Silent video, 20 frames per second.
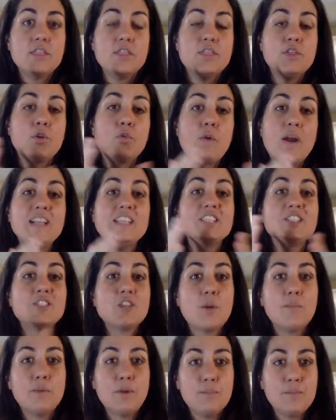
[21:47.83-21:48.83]
the right
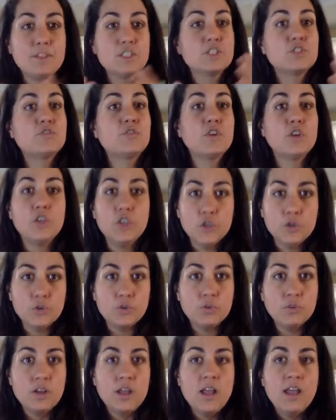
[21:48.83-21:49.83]
supplements for
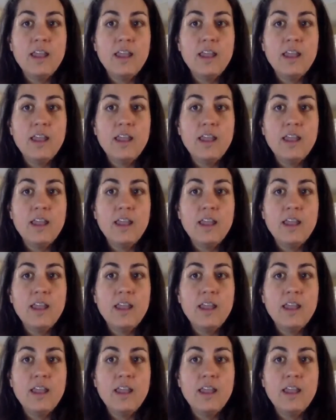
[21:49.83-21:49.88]
you.